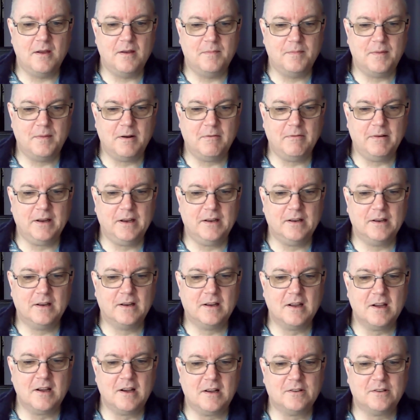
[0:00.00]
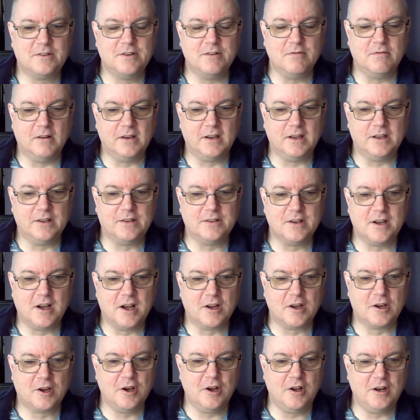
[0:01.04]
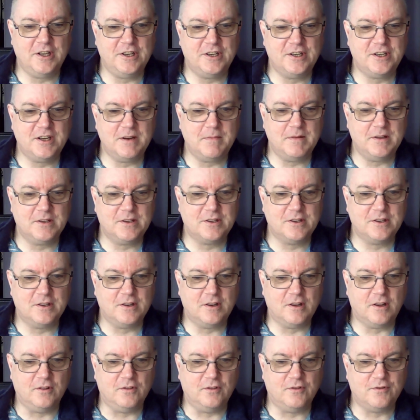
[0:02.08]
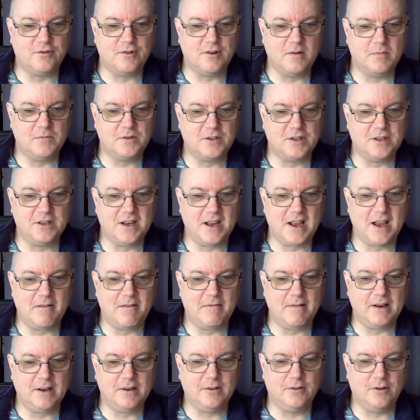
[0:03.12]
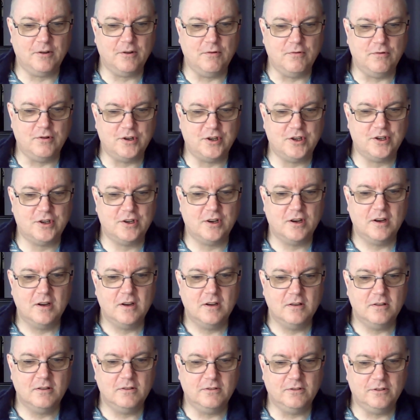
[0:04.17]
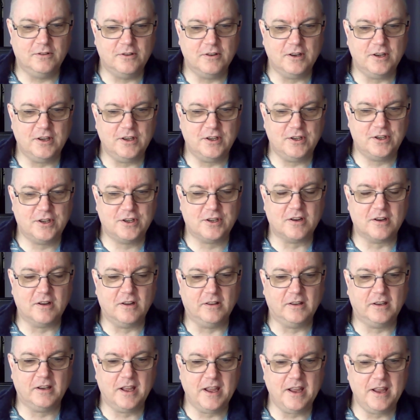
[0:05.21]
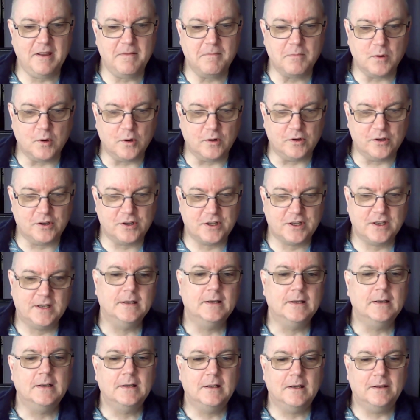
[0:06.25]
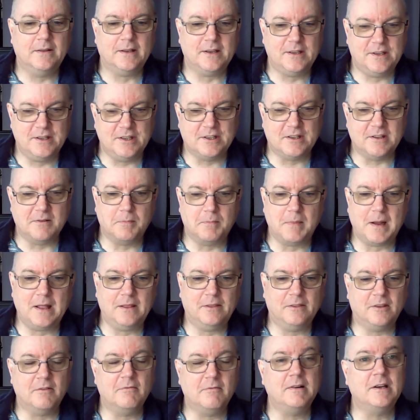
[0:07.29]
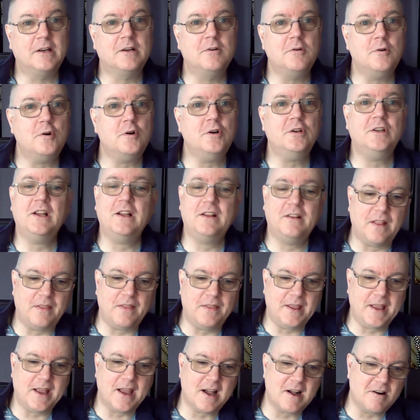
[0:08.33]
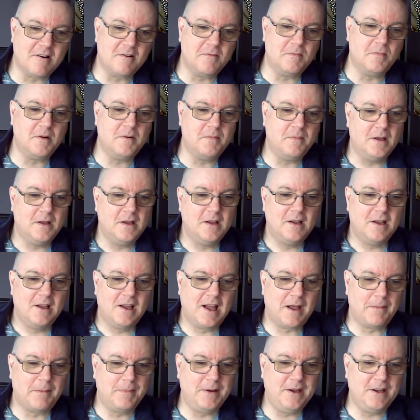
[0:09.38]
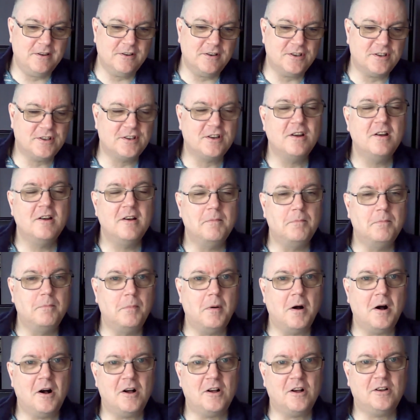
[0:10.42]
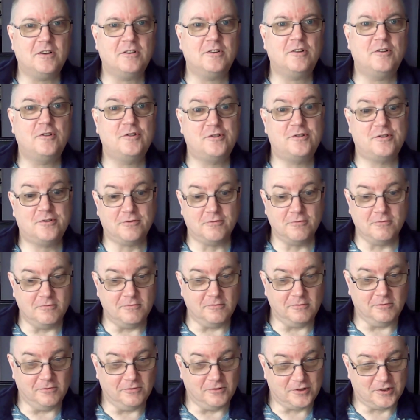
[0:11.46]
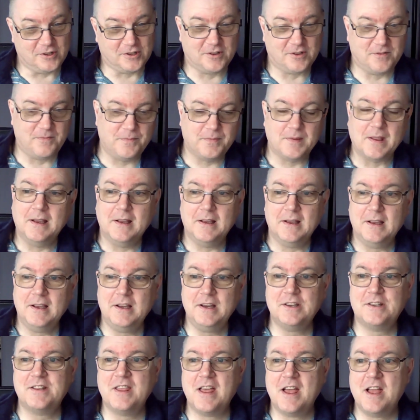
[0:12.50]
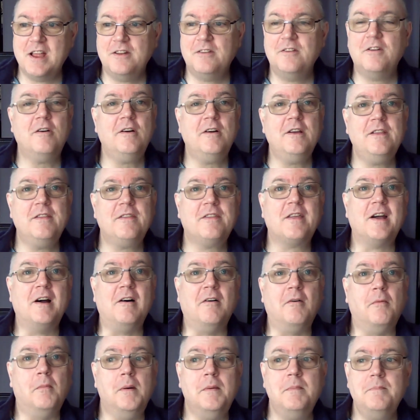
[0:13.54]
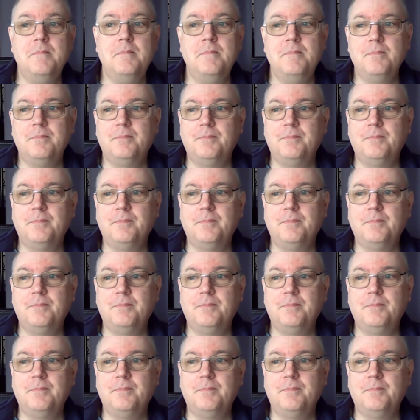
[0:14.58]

Berry Carter on guitar, Cully Simmington on drums, and Eric Deutsch on keyboards. And this is the band that recorded the album Happiness Barstools. It's their ninth album